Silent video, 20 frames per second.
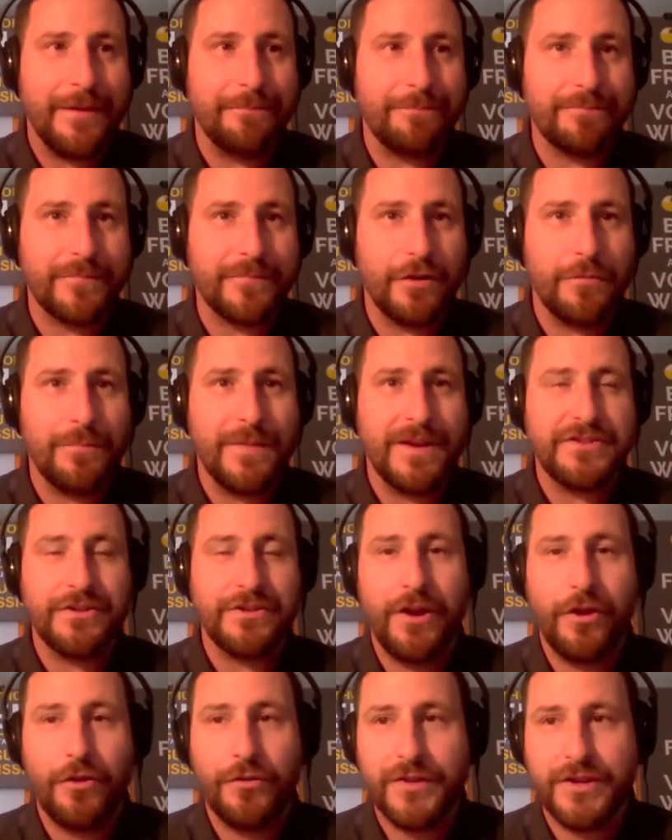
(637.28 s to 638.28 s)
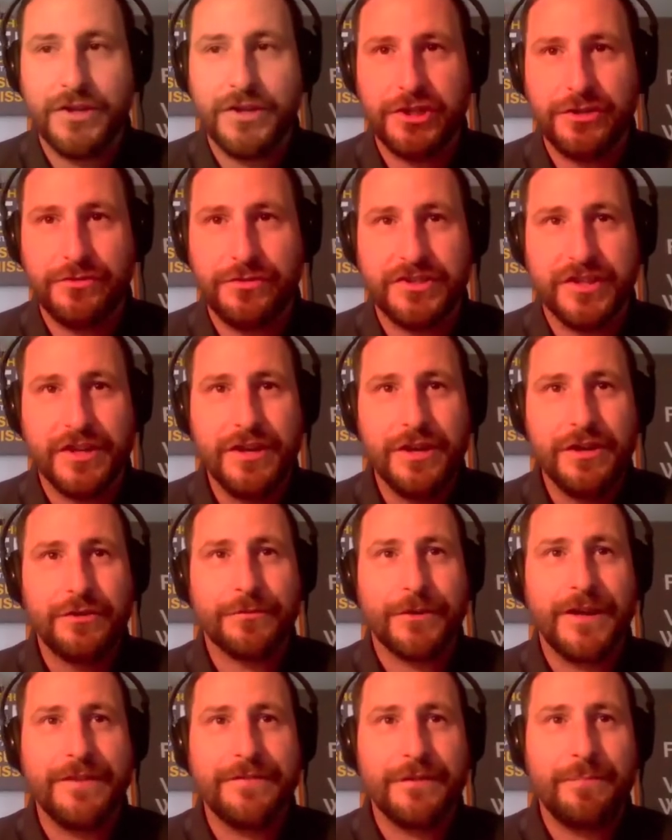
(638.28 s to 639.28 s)
mental health issues,
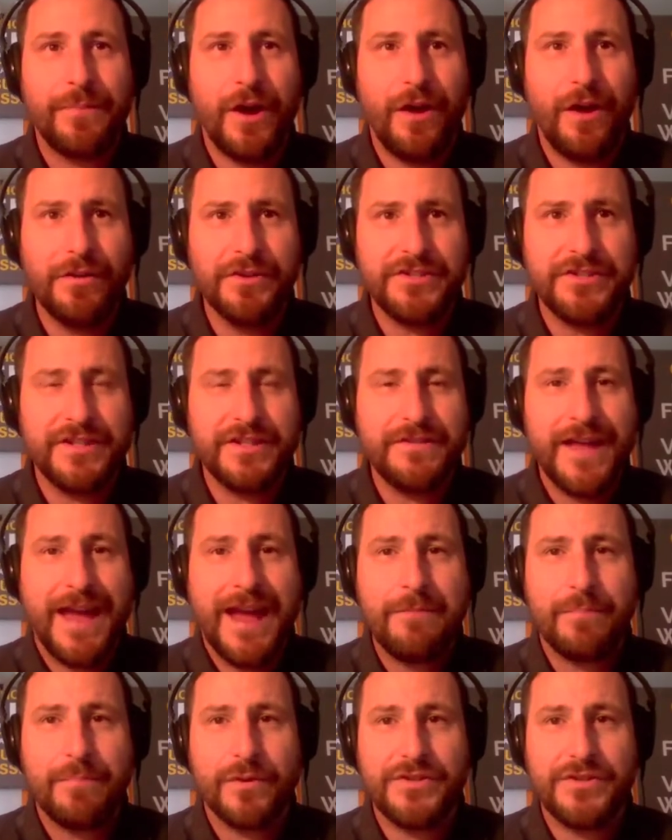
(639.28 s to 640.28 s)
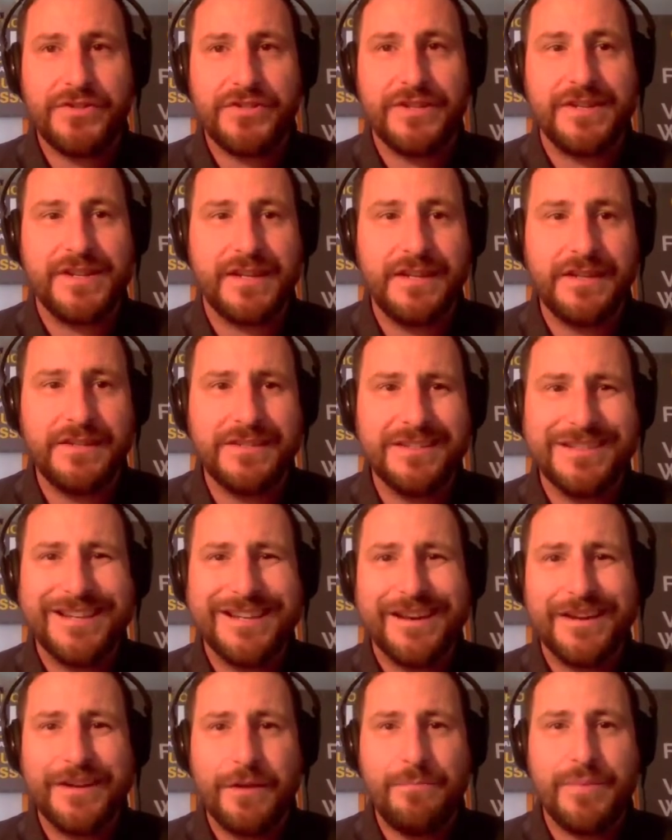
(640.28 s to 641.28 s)
right? The policy that person needs is
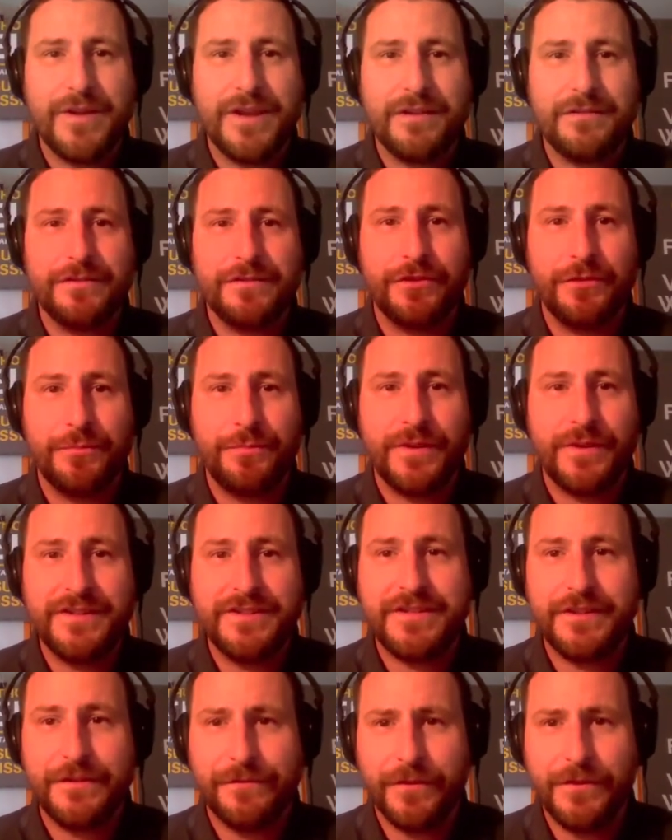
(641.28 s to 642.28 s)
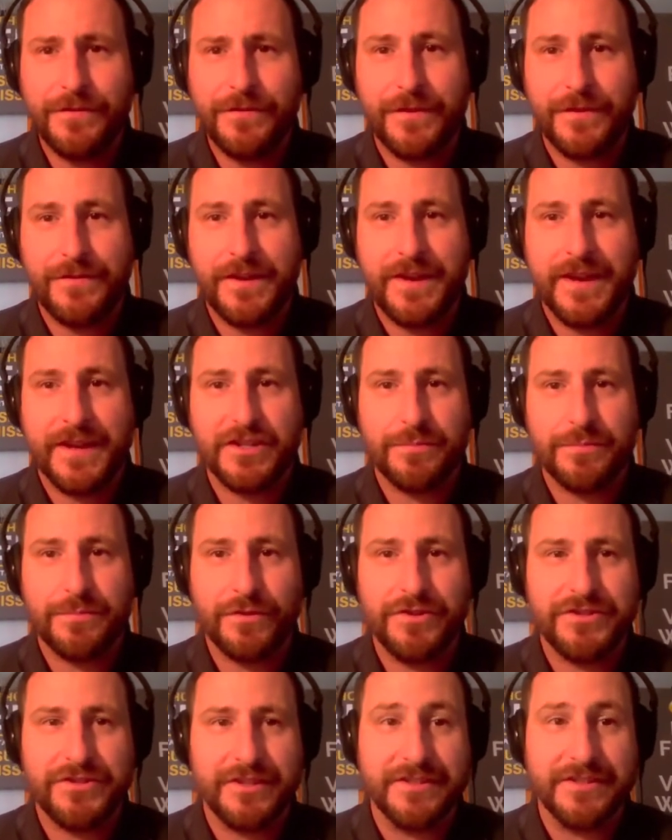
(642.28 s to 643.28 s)
going to be a little bit different than the next
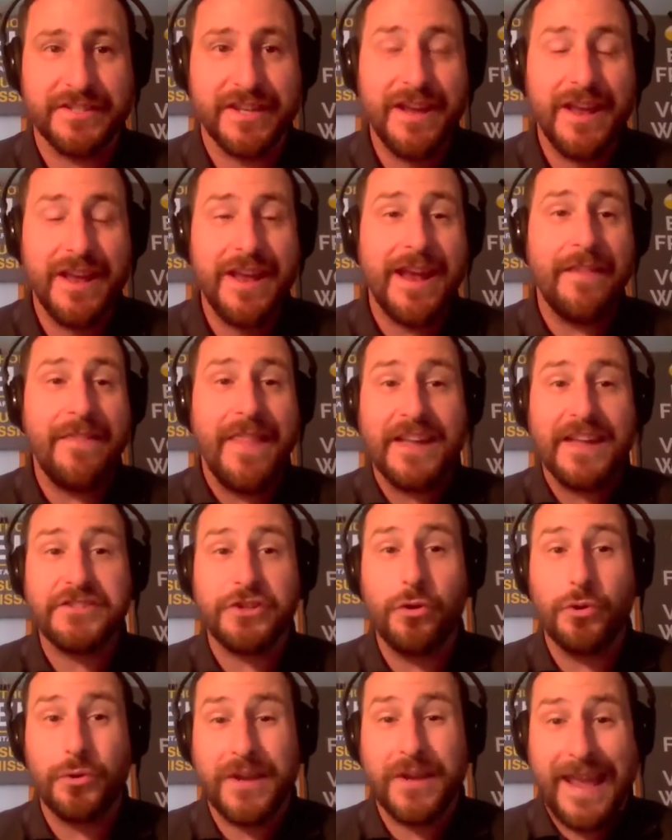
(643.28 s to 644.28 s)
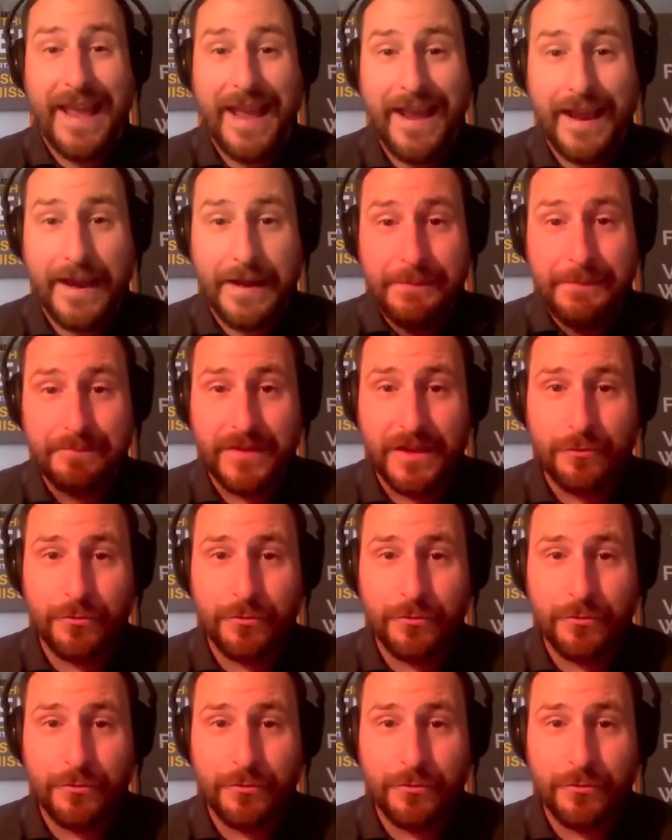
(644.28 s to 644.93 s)
person's. And that's okay.